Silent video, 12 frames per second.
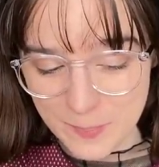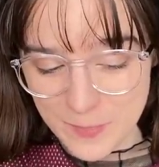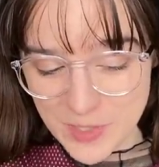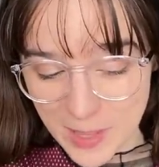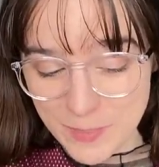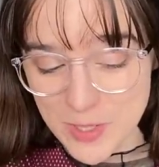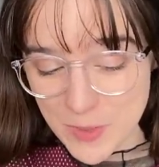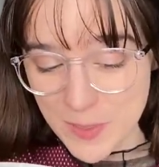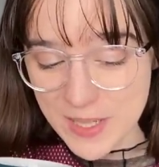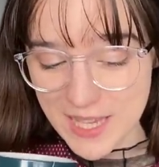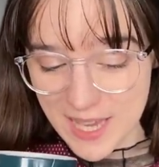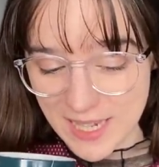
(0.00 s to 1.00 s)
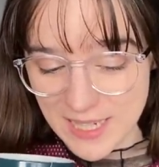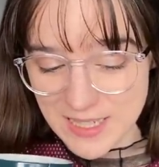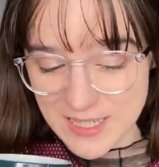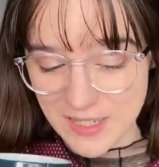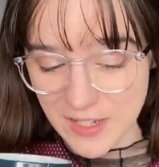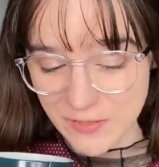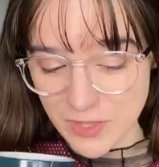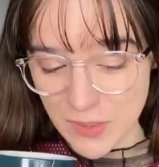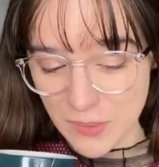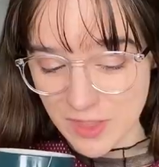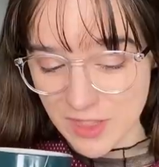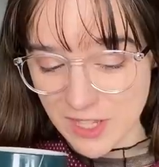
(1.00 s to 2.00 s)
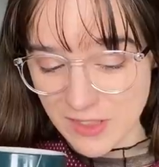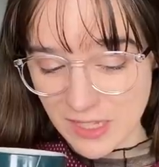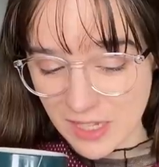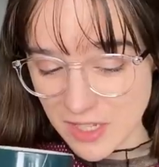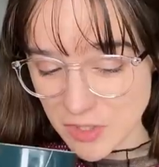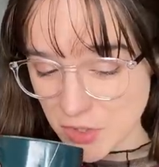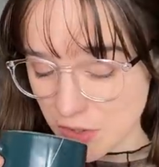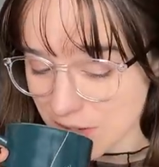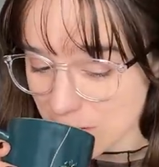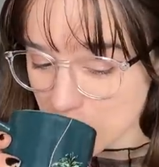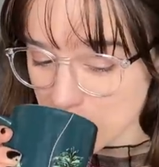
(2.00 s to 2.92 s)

chapter 28 of Youth in the Country.